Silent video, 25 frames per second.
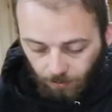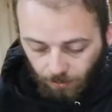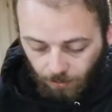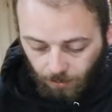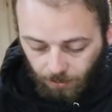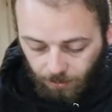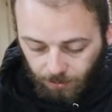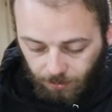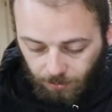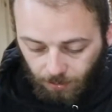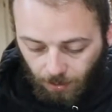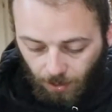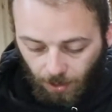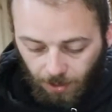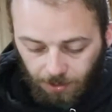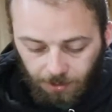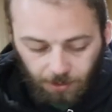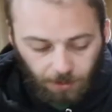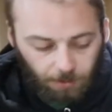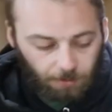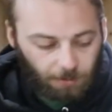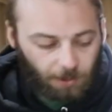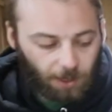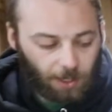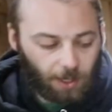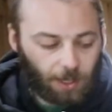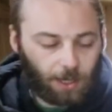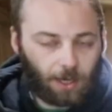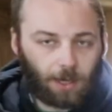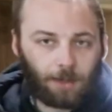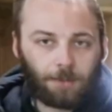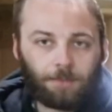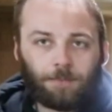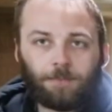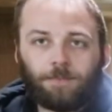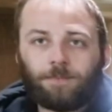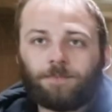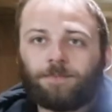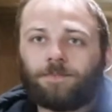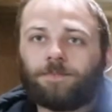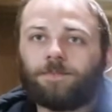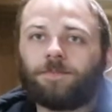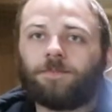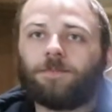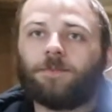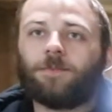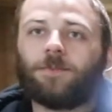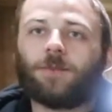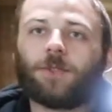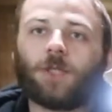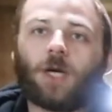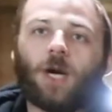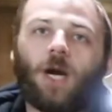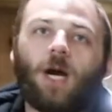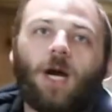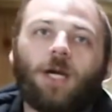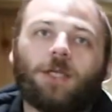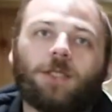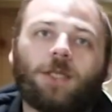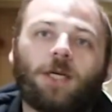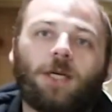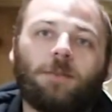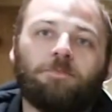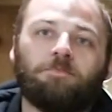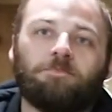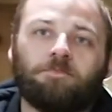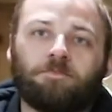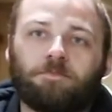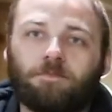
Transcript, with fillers: We're just crushing them today. Just crushing them.